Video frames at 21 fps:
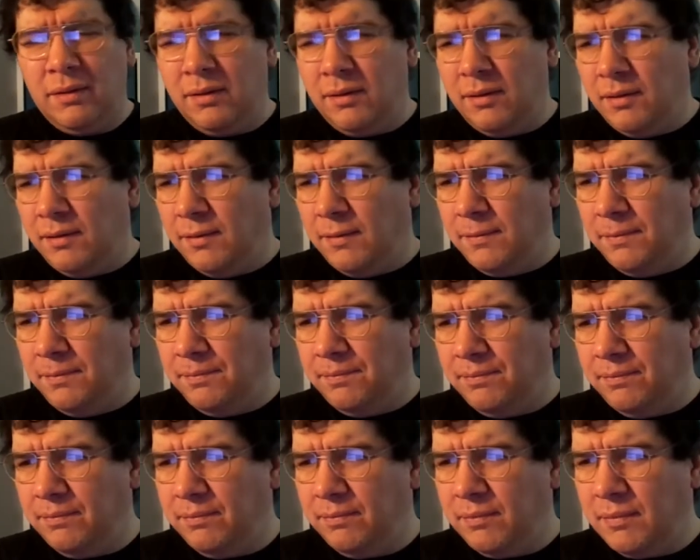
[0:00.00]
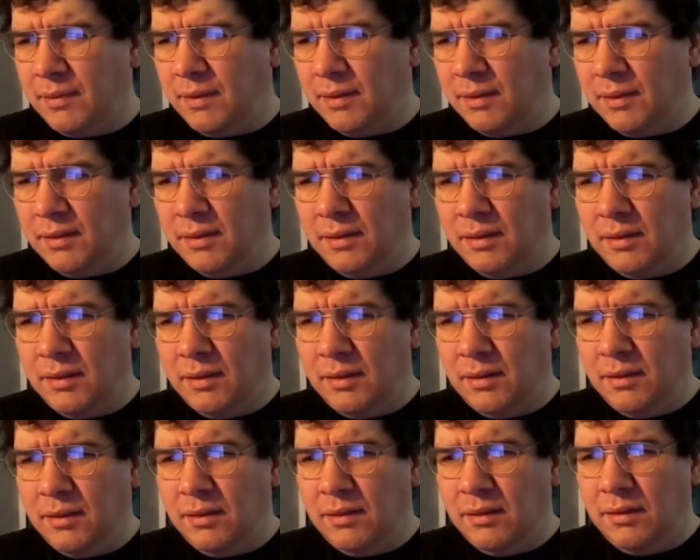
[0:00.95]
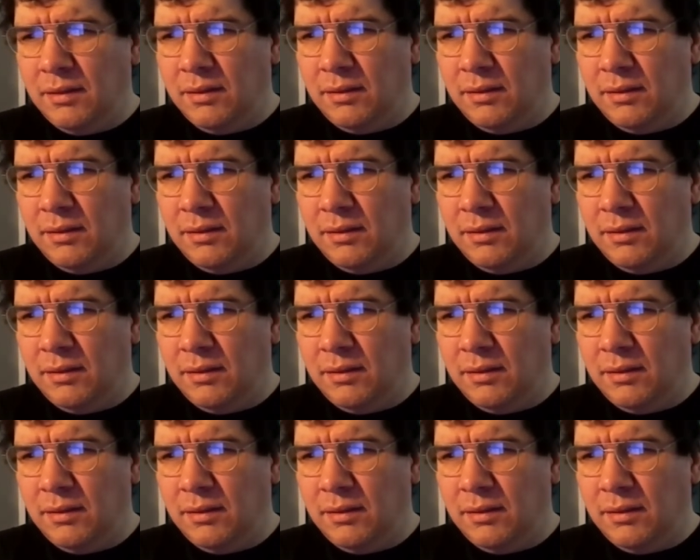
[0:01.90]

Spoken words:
(no one is talking)